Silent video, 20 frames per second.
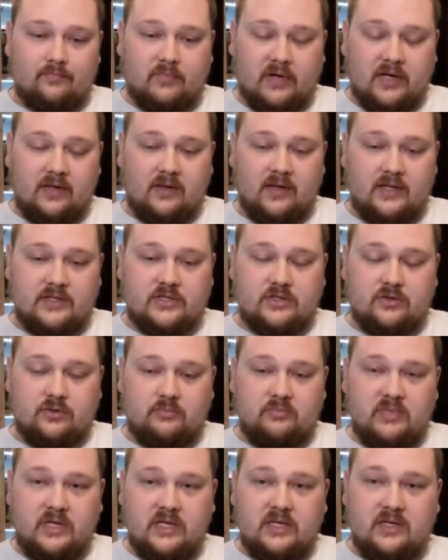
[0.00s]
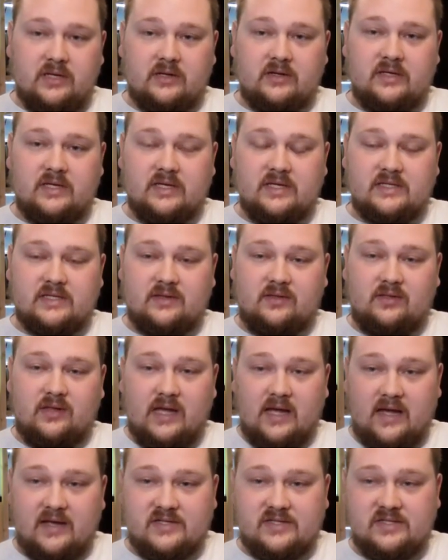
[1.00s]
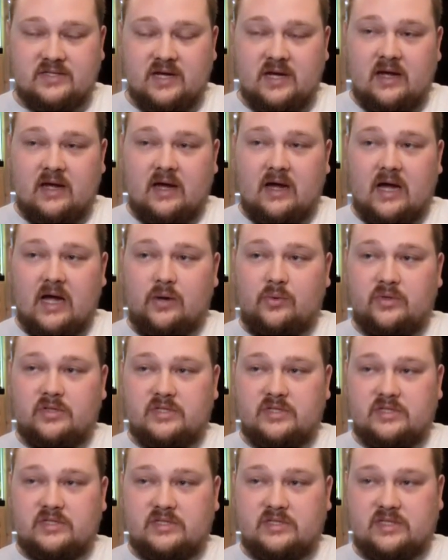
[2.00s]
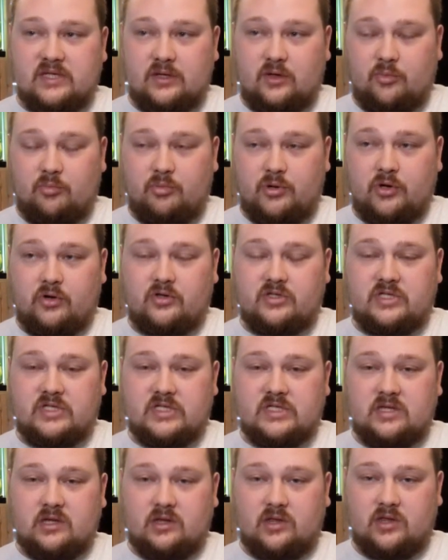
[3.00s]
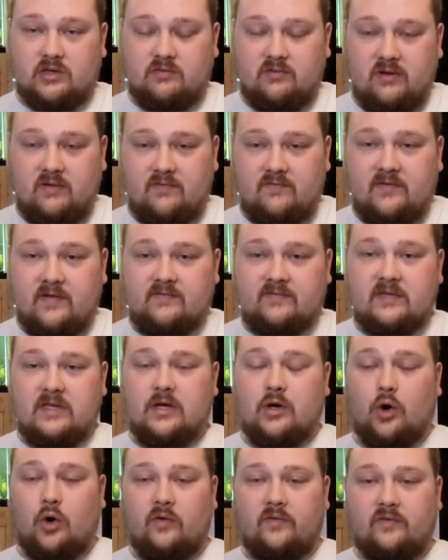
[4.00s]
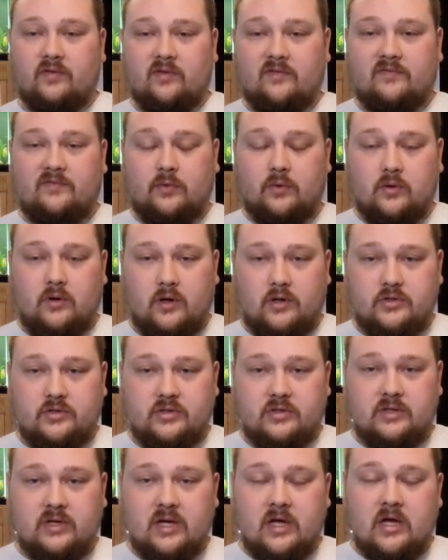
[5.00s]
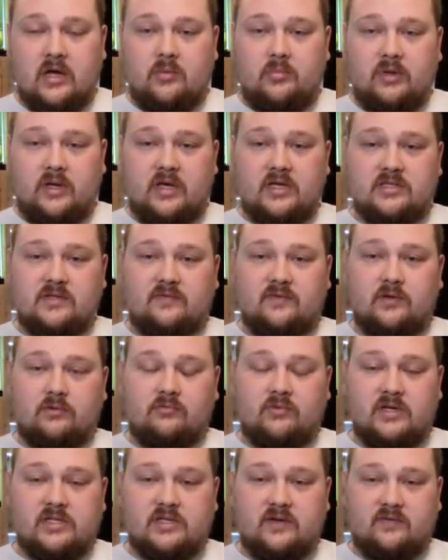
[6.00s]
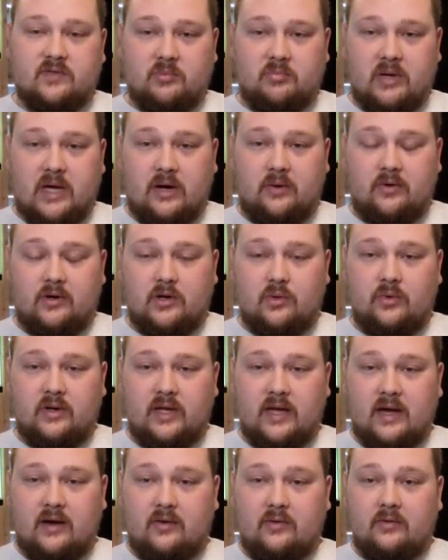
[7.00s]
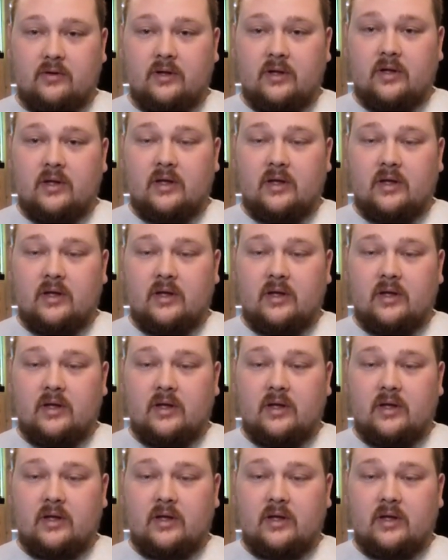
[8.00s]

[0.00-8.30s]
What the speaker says: biological media is less, I would still purchase the 350 over the 400 because of the risk of the power going out